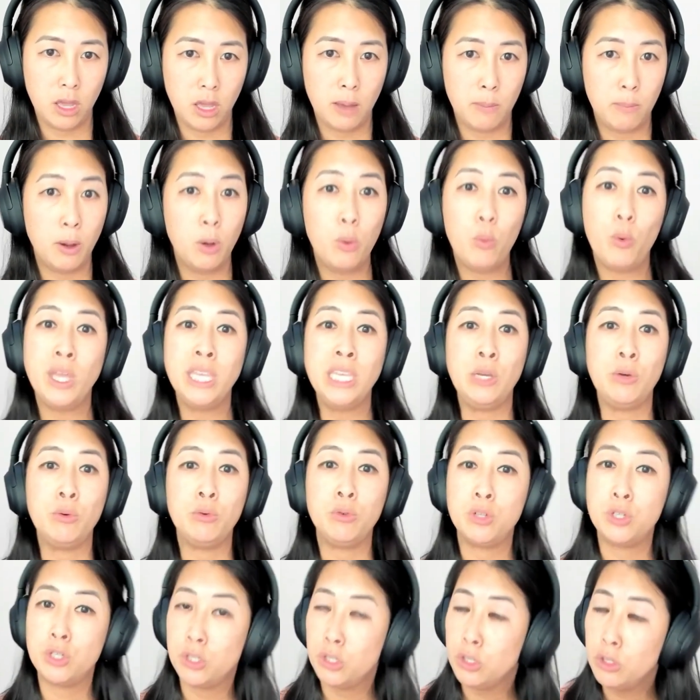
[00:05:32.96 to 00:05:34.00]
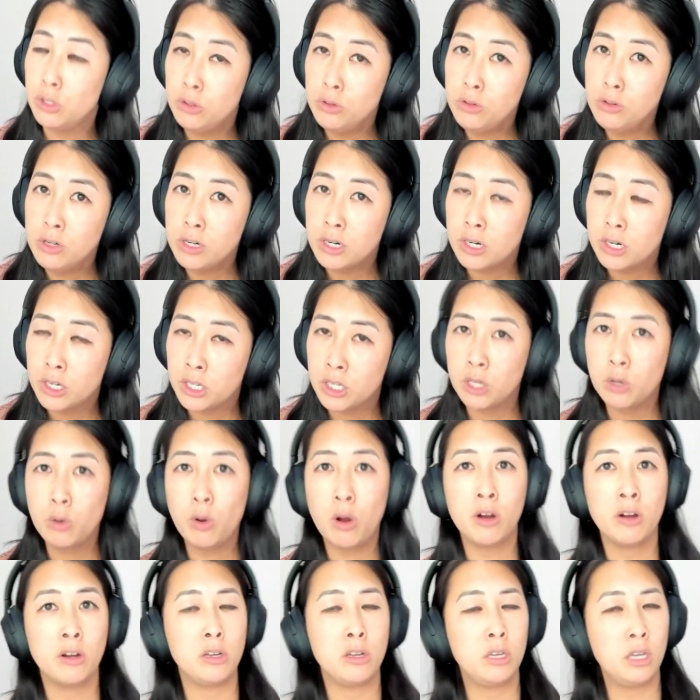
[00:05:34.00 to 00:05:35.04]
But when you do, you
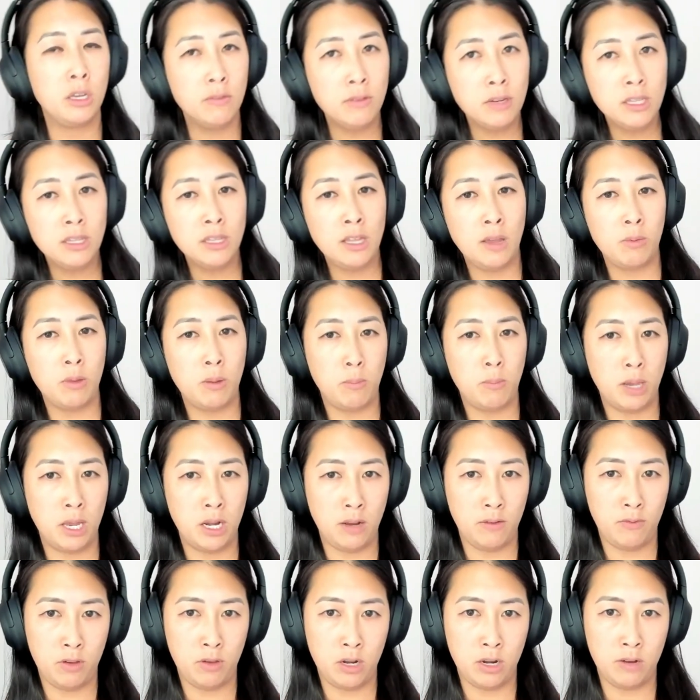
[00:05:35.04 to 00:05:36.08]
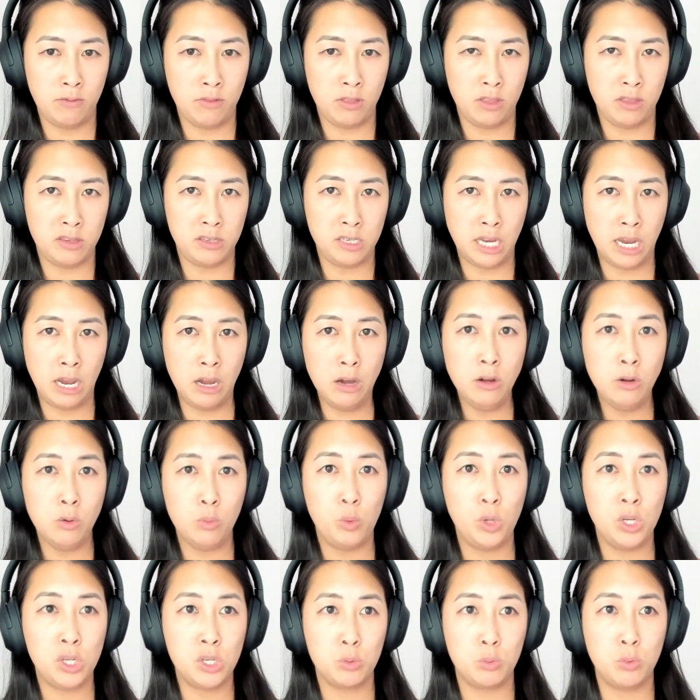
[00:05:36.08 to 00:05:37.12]
are giving them the benefit of the doubt,
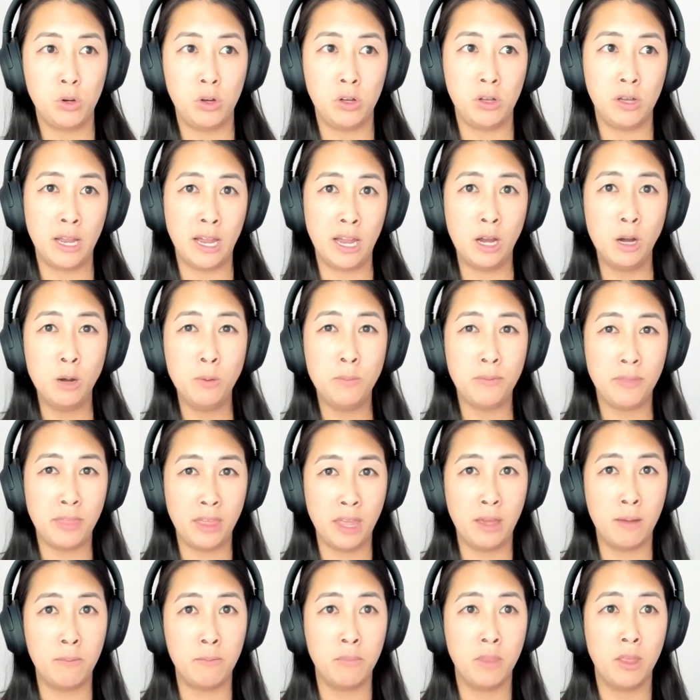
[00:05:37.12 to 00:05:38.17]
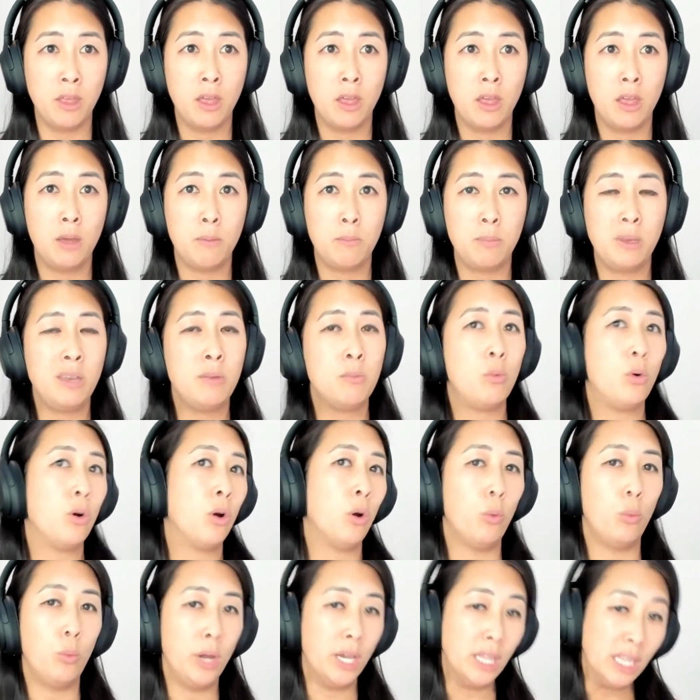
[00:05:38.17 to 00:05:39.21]
which will help them be
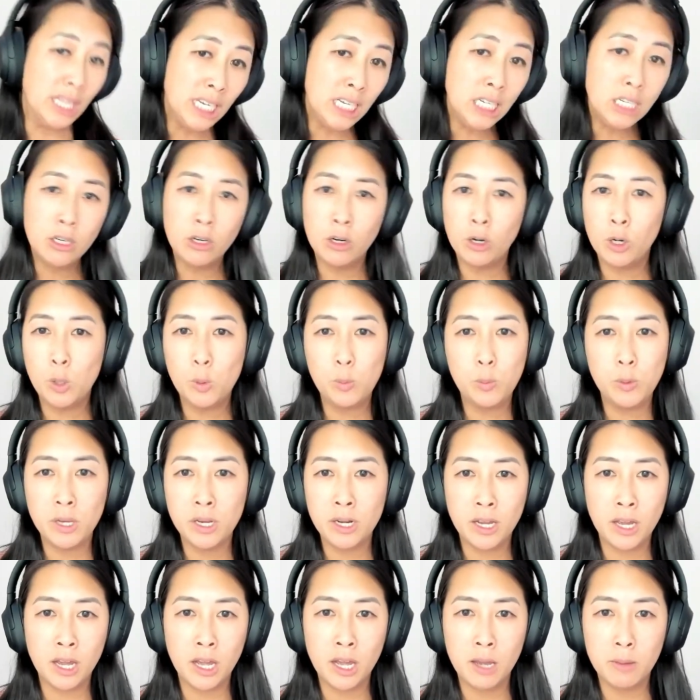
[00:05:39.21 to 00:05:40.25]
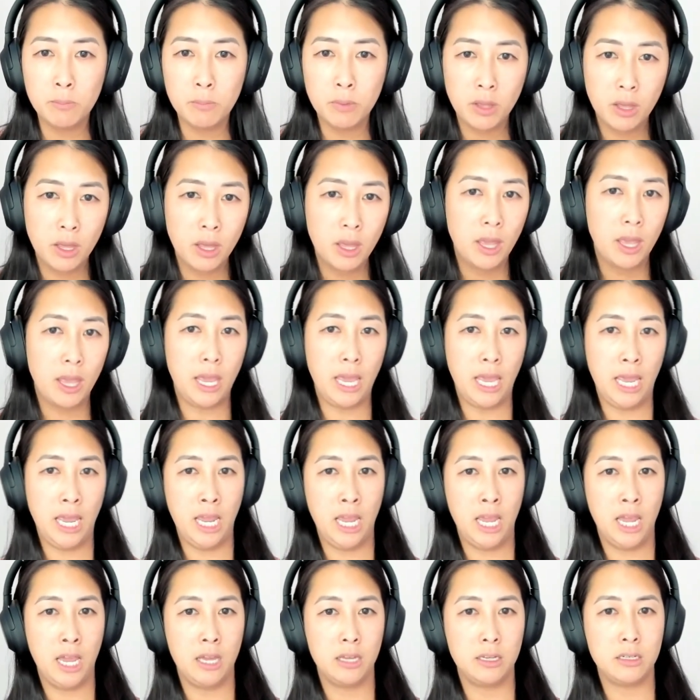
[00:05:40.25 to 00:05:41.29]
more willing to open up,
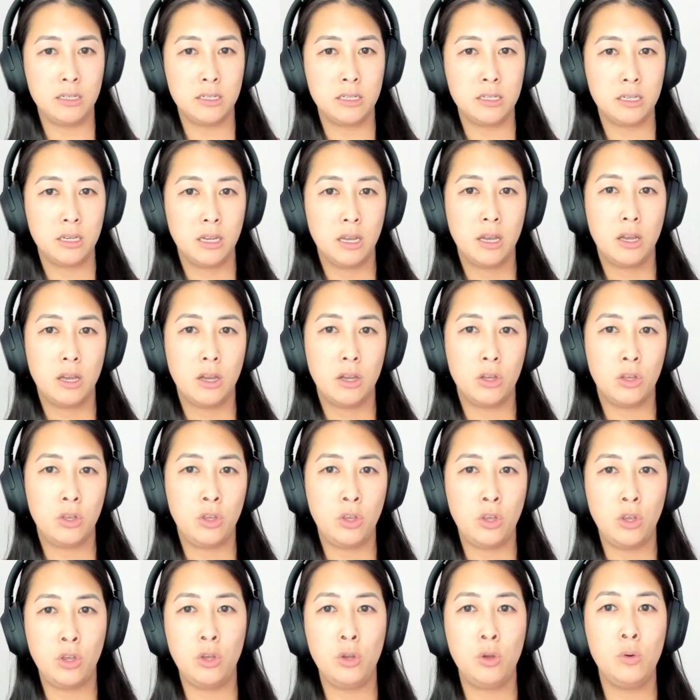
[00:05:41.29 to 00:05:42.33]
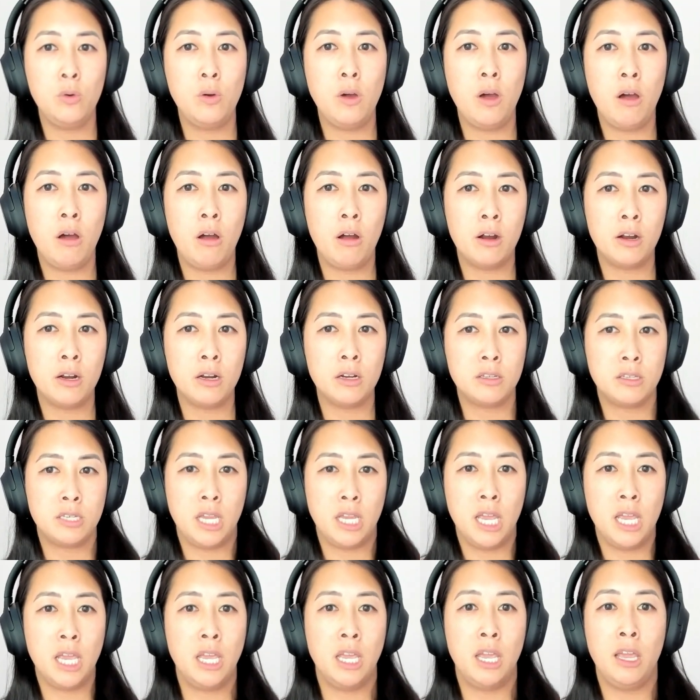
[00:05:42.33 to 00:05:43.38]
and you are
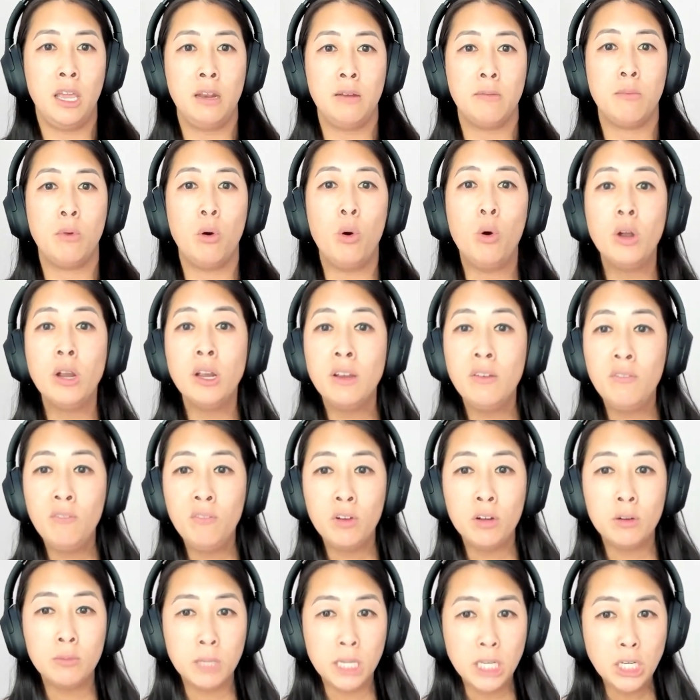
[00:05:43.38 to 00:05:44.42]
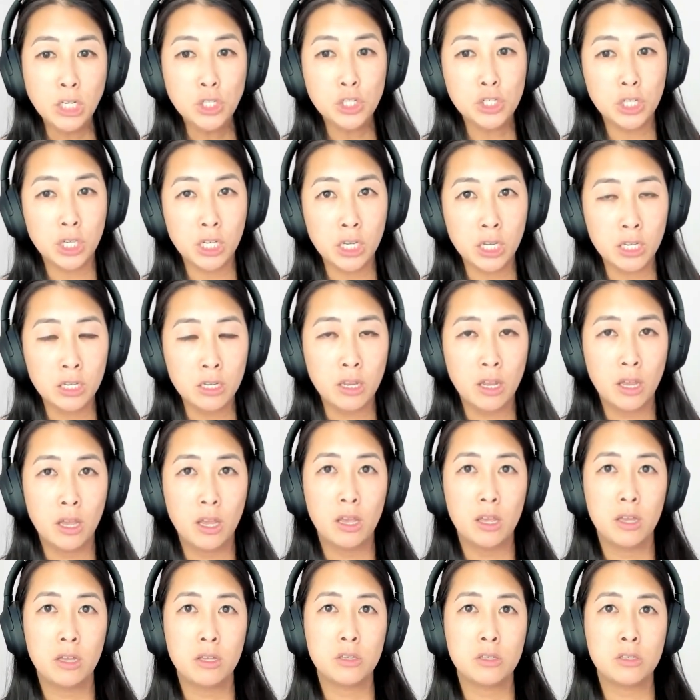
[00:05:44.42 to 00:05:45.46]
taking in more information
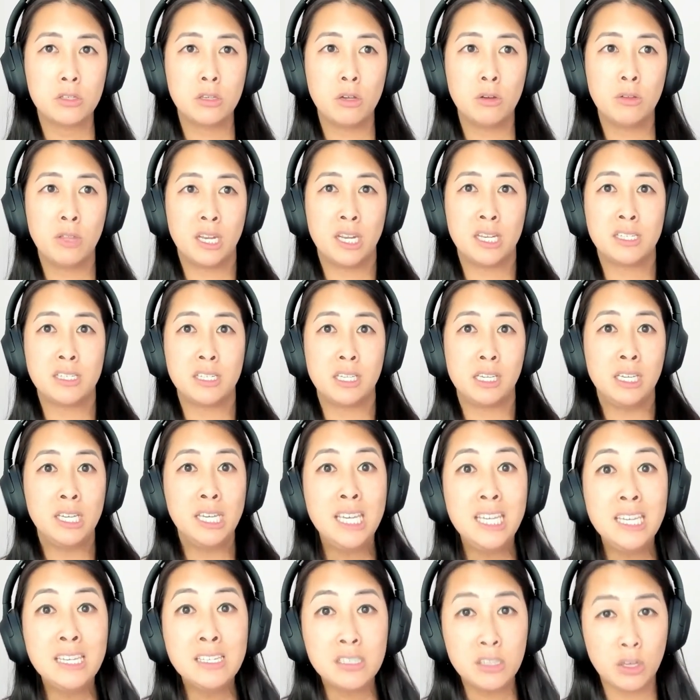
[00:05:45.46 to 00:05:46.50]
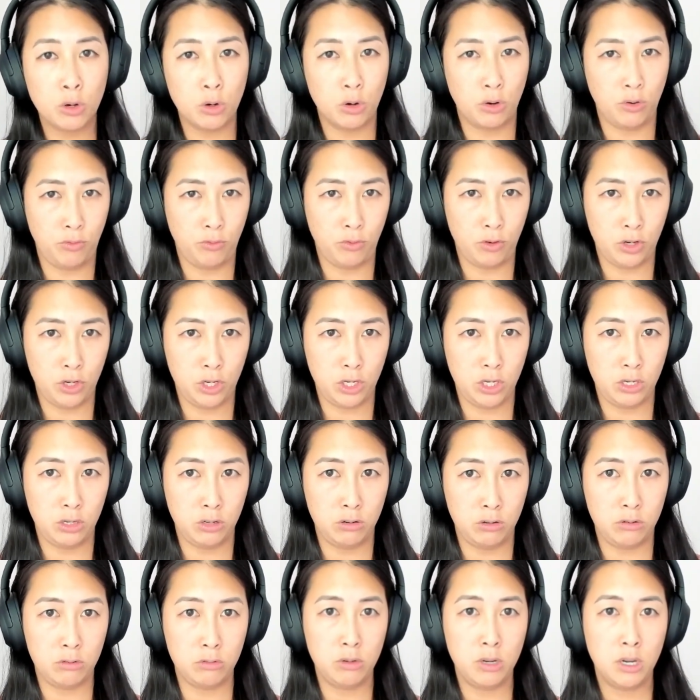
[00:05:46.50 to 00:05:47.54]
so that it's easier for
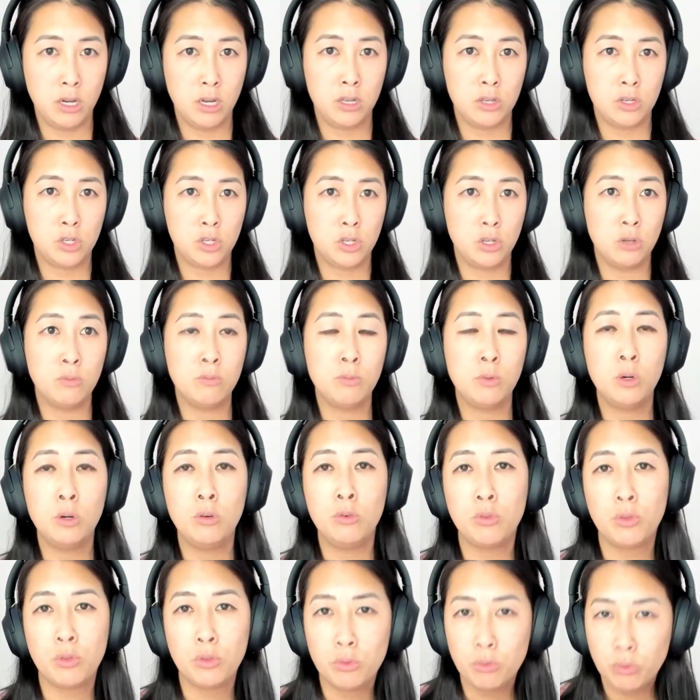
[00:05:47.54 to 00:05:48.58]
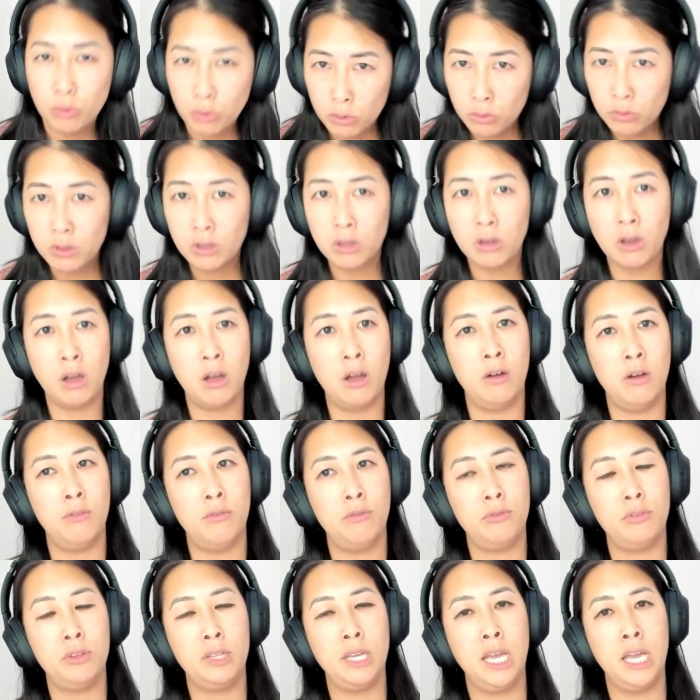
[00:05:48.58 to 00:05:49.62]
you to move through the
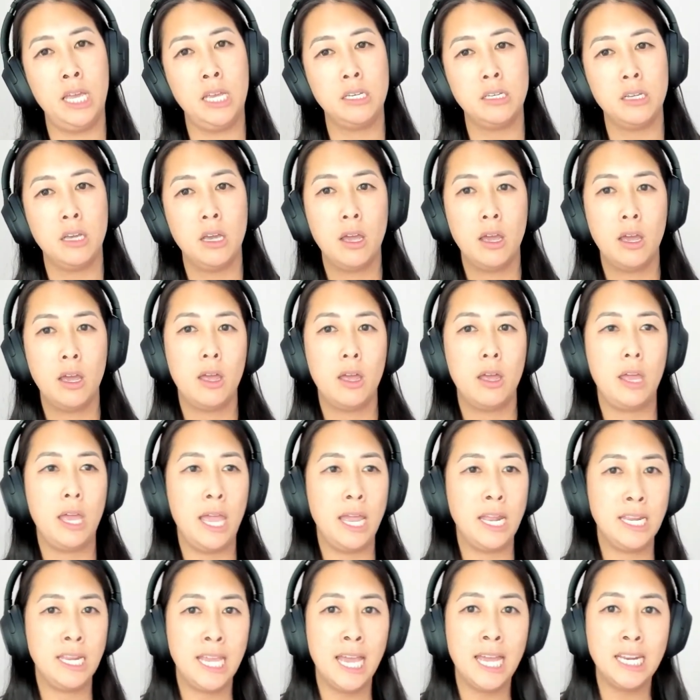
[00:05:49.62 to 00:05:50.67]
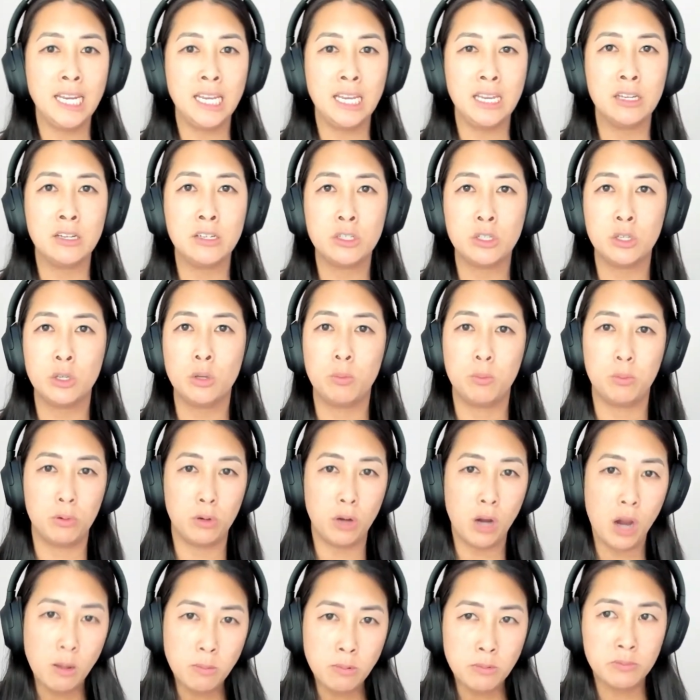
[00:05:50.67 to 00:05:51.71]
conflict and get into
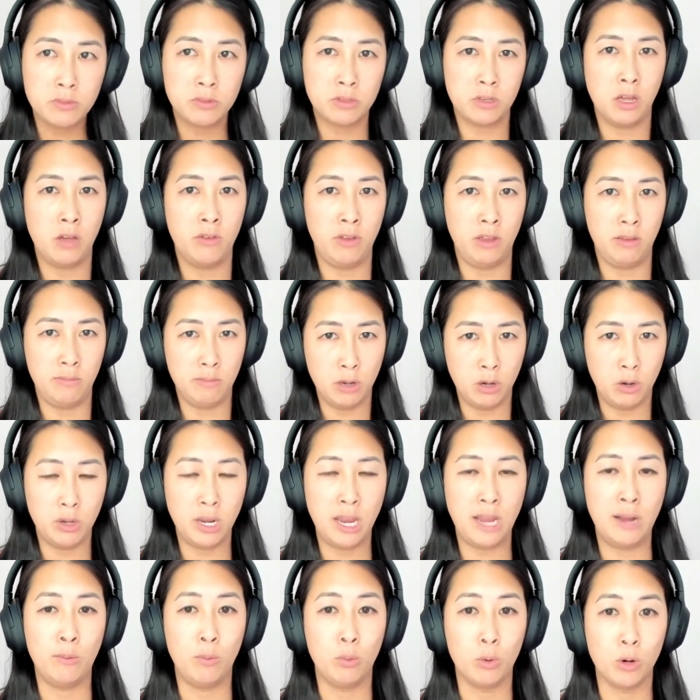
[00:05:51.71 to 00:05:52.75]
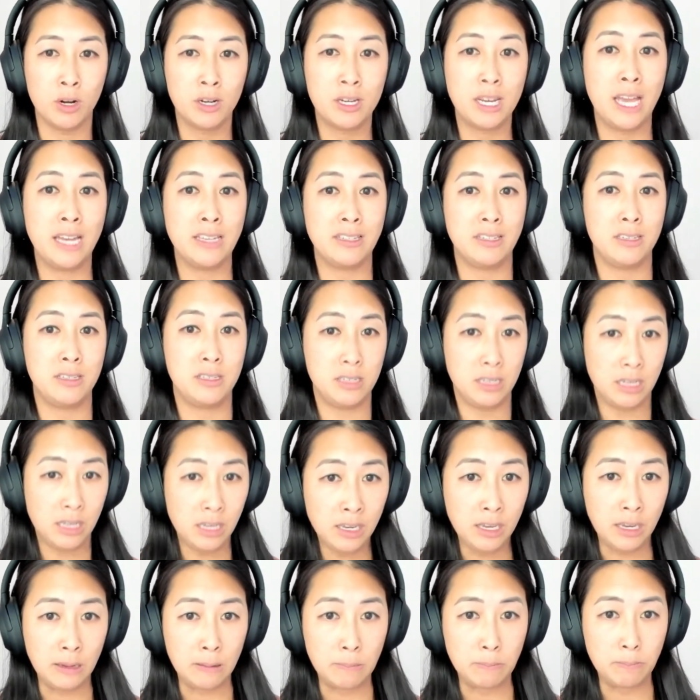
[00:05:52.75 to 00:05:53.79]
problem-solving mode and work as a
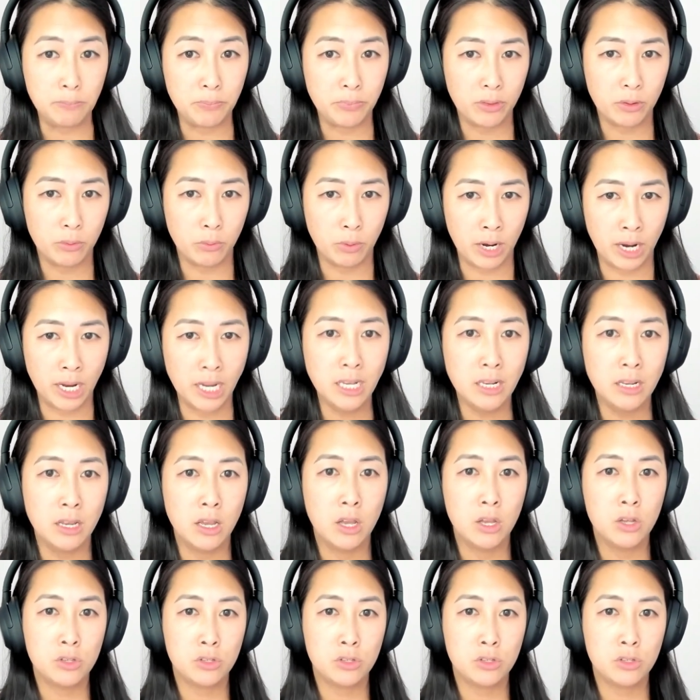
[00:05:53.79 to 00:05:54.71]
team, right?